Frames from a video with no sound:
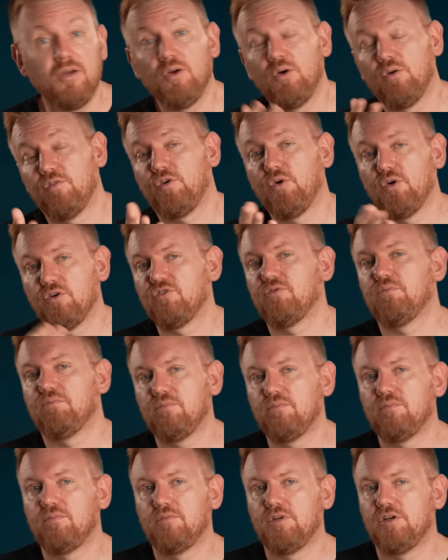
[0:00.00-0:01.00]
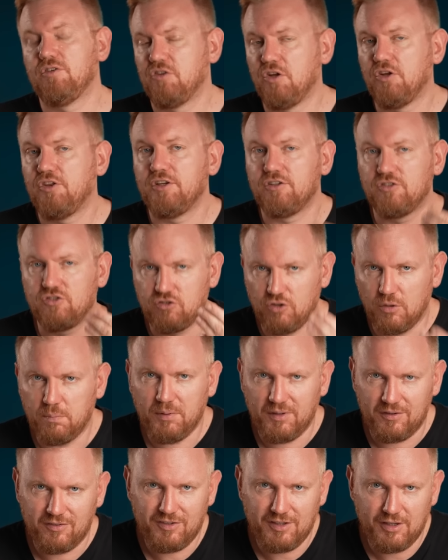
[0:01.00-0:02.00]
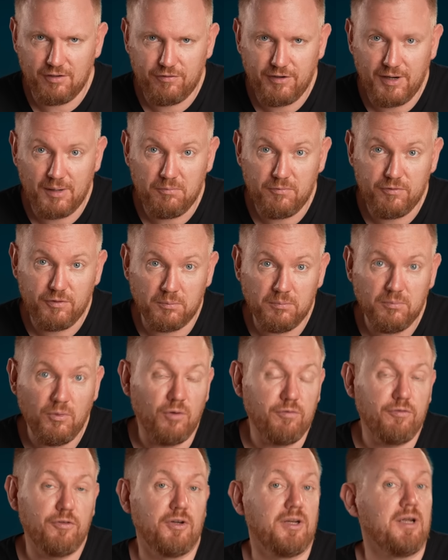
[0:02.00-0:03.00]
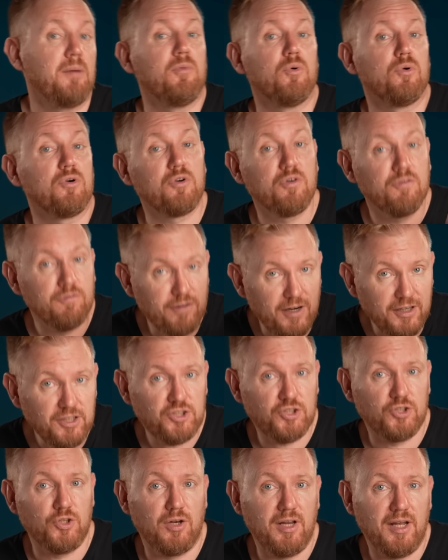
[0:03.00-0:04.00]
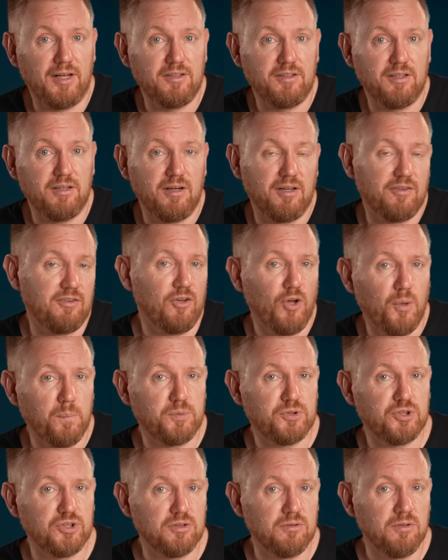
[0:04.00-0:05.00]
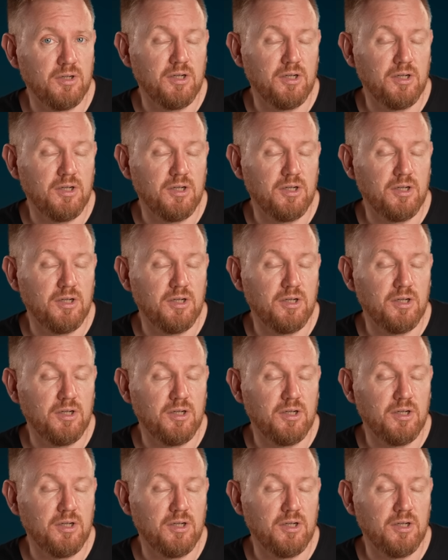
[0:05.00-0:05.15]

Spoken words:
Of course, there's nothing stopping CFM from offering a more conventional engine as an option.